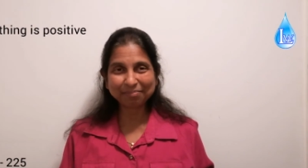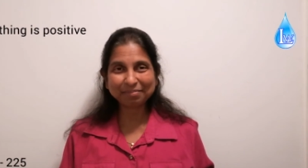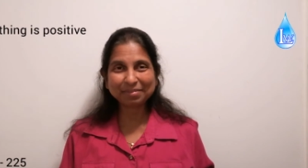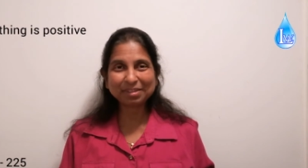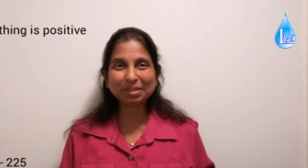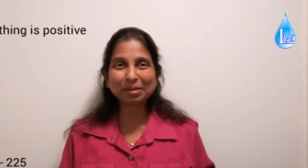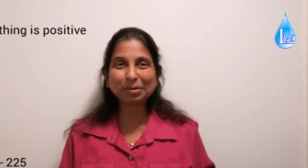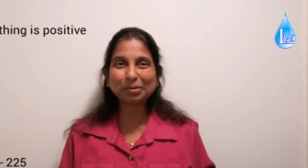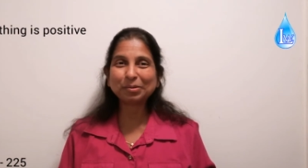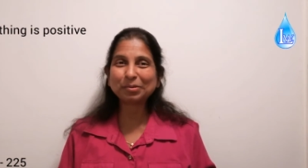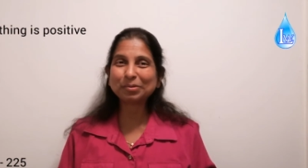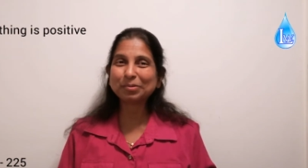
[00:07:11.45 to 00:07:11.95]

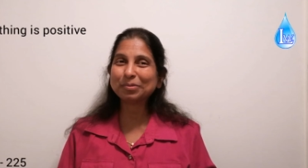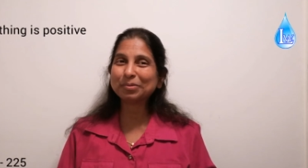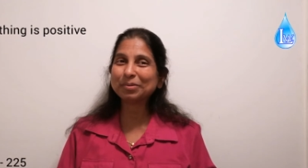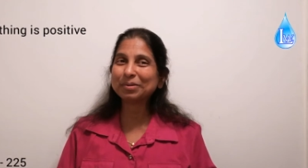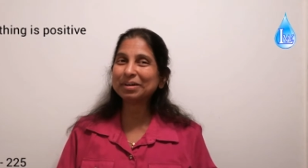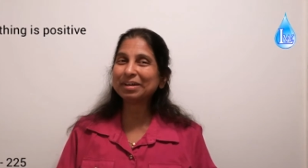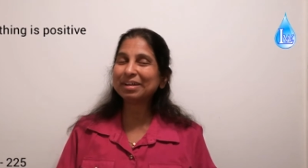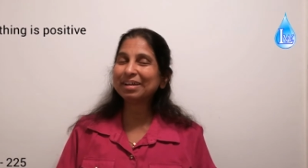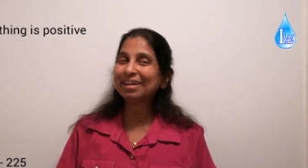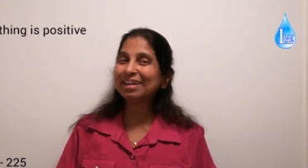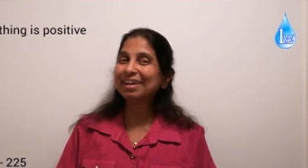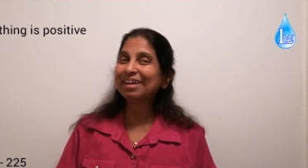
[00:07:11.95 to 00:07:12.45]
May the Lord
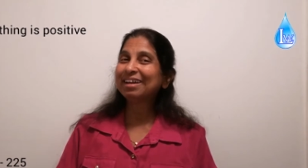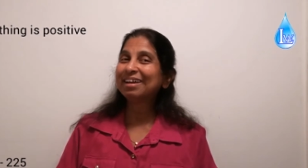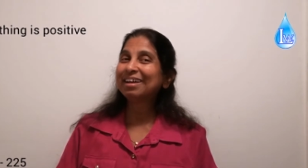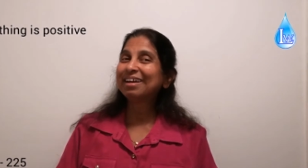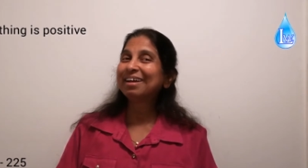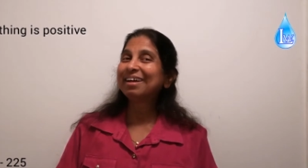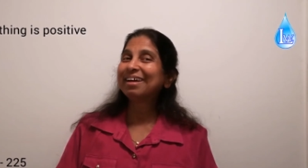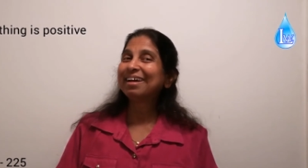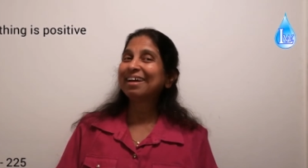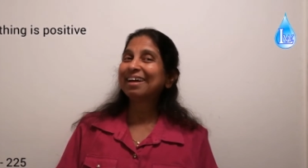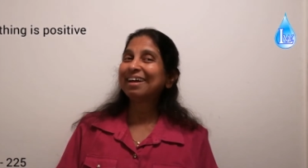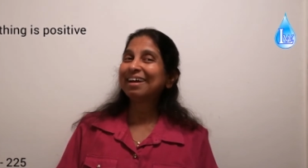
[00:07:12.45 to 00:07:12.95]
God
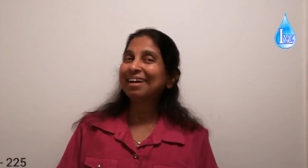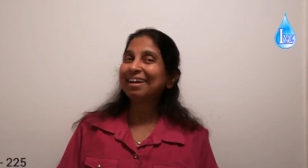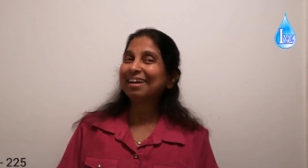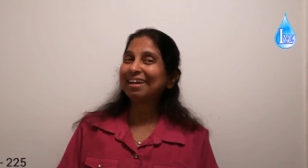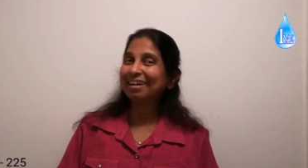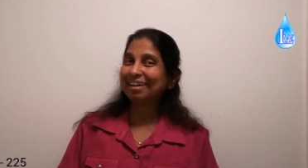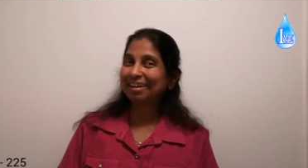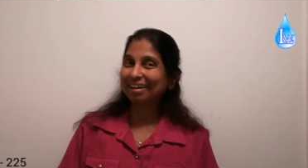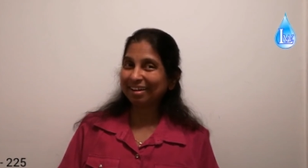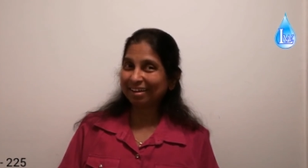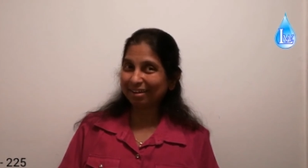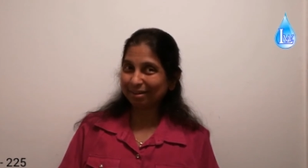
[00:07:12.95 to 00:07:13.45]

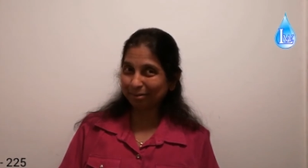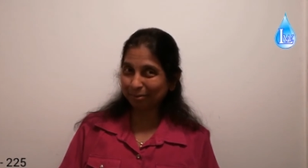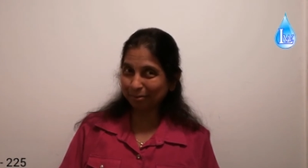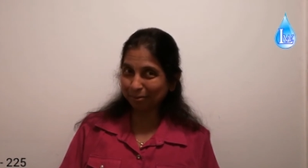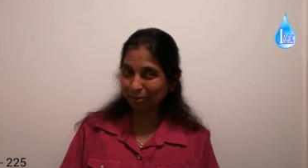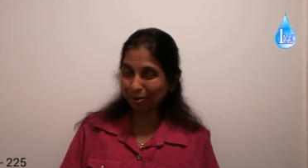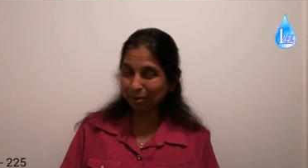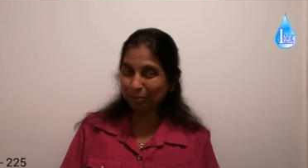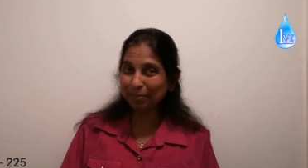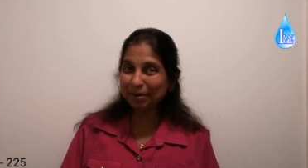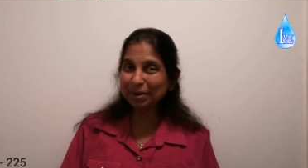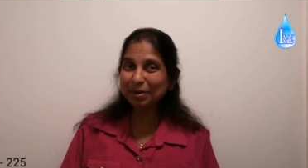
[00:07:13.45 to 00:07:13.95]

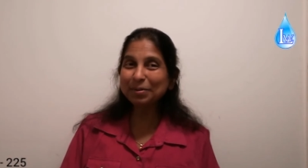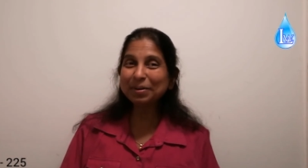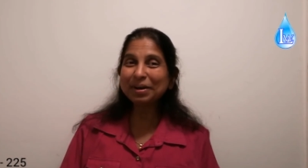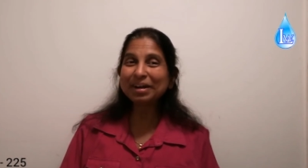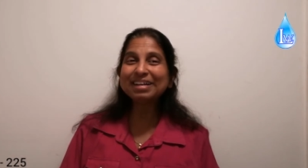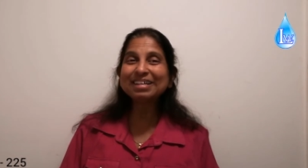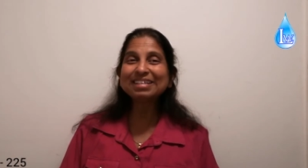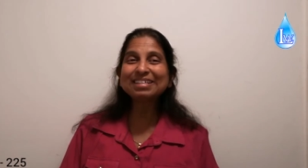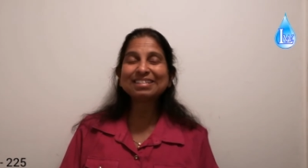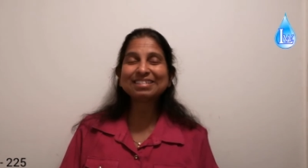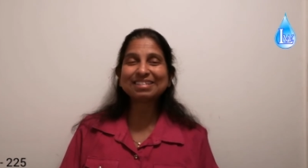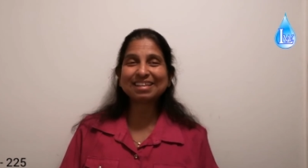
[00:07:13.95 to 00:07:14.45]
open your
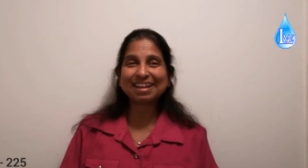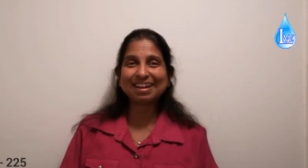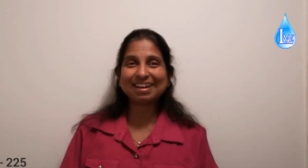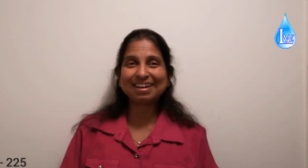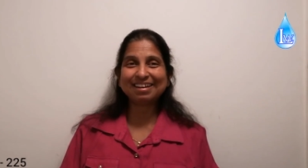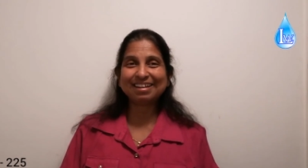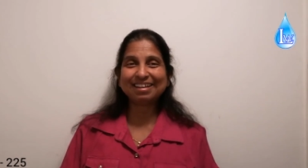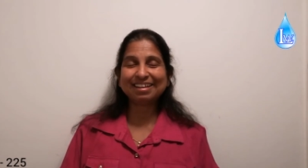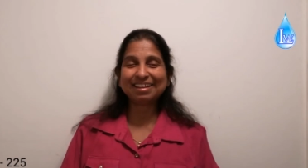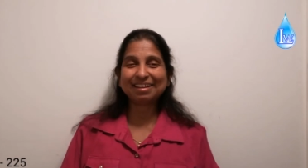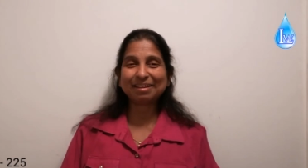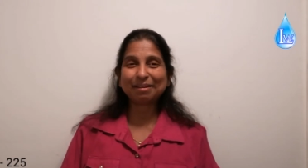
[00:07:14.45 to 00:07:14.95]

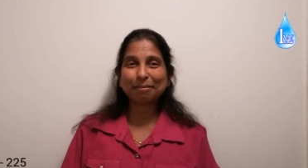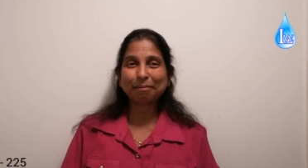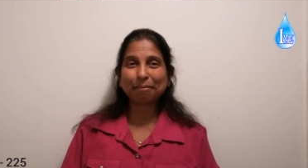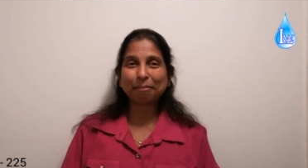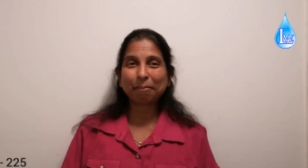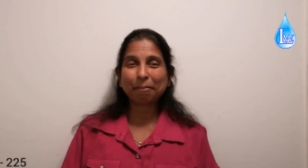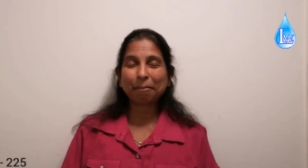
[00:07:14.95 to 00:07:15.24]
understanding